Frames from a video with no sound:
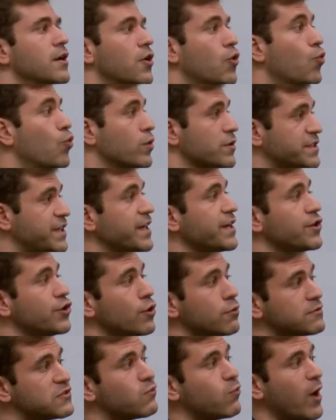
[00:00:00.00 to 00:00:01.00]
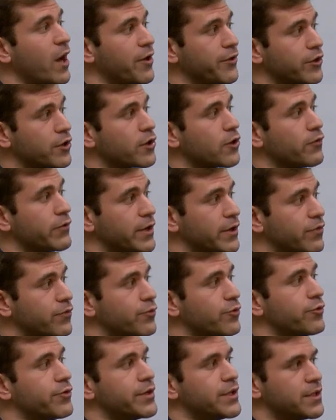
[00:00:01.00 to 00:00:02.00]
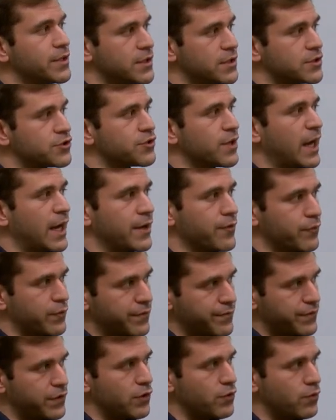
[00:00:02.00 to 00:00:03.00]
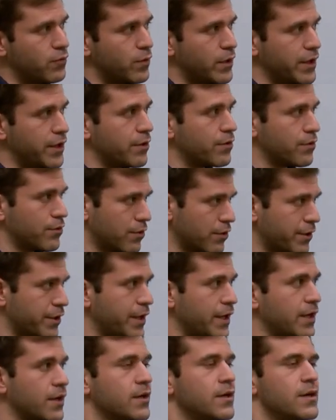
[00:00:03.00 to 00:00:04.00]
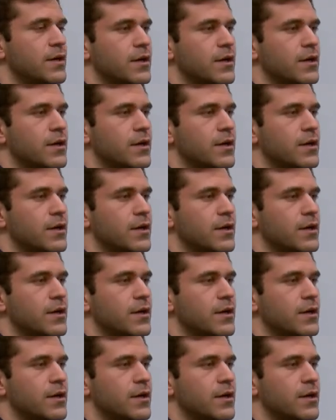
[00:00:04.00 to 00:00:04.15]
or take notes while you're going through it and then try and review what you're learning